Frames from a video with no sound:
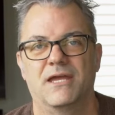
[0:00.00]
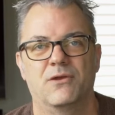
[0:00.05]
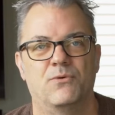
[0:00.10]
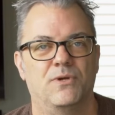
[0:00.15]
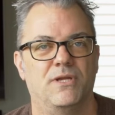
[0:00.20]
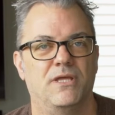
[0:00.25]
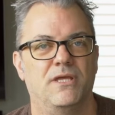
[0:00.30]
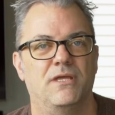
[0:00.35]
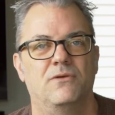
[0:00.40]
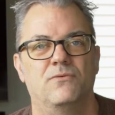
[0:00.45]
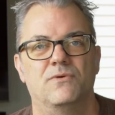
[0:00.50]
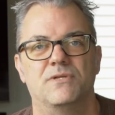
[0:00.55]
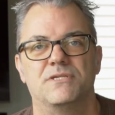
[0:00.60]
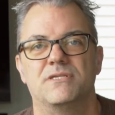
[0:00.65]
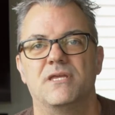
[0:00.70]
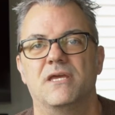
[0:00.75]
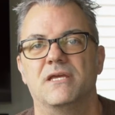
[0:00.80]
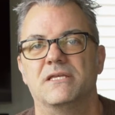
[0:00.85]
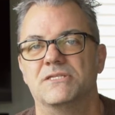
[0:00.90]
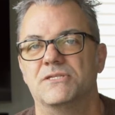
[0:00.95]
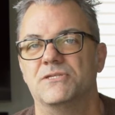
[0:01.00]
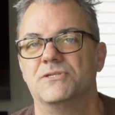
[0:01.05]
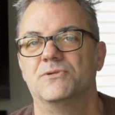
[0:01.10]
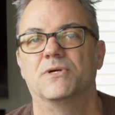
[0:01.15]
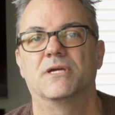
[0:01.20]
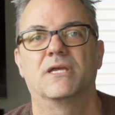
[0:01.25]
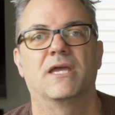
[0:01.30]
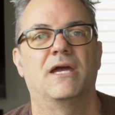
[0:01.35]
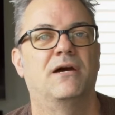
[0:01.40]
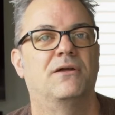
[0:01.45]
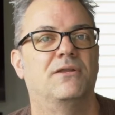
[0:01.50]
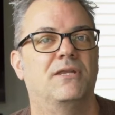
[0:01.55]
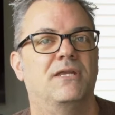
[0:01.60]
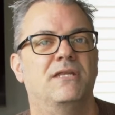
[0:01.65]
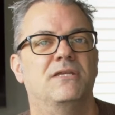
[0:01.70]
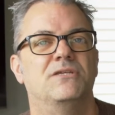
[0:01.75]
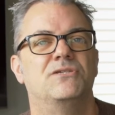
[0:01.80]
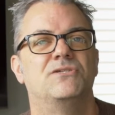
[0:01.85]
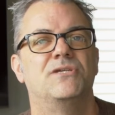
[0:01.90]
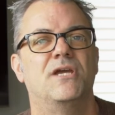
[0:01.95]
equity, which takes into account
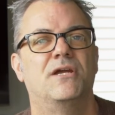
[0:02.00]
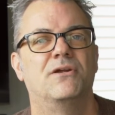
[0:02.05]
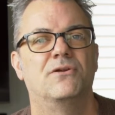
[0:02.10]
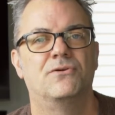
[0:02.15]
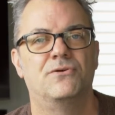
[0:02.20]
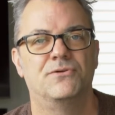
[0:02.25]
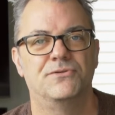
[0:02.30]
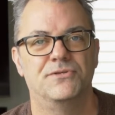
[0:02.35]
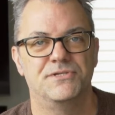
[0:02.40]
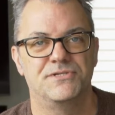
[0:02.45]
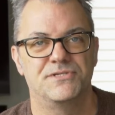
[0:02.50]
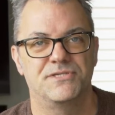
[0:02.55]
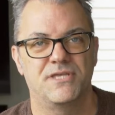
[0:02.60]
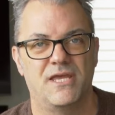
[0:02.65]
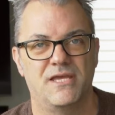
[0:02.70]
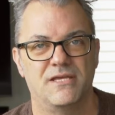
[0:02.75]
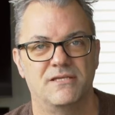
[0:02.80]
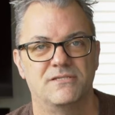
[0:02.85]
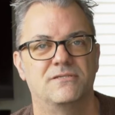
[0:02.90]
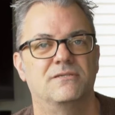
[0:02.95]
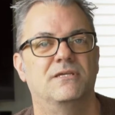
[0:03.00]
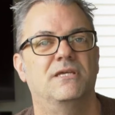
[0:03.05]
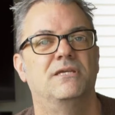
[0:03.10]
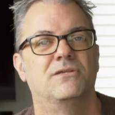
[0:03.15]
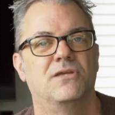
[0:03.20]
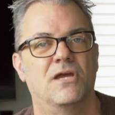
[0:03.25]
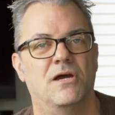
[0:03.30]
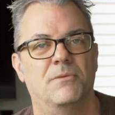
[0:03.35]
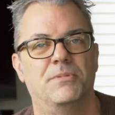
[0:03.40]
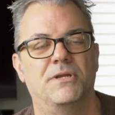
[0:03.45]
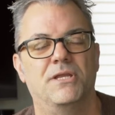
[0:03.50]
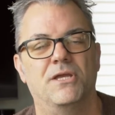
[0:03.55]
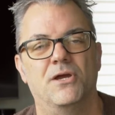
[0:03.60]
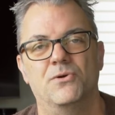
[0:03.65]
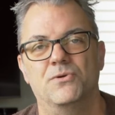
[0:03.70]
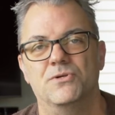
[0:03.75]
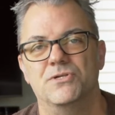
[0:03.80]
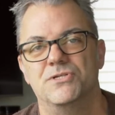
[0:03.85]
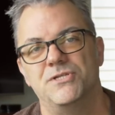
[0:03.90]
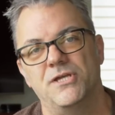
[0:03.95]
any shareholder stakes in company
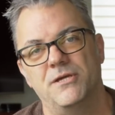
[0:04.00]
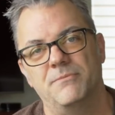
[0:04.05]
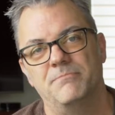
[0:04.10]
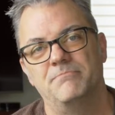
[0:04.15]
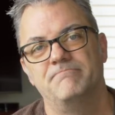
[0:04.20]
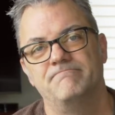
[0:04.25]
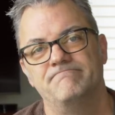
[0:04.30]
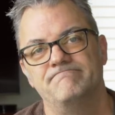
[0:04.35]
ownership.